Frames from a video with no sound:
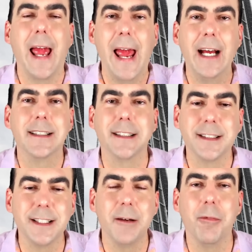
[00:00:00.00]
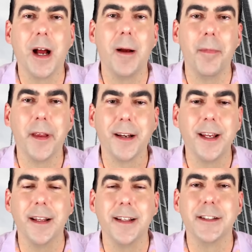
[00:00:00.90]
at the same time.
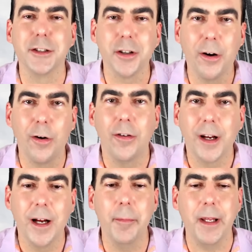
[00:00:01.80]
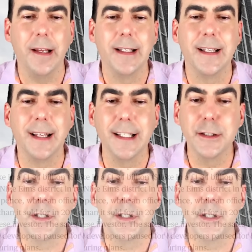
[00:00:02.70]
Again, this is all coming this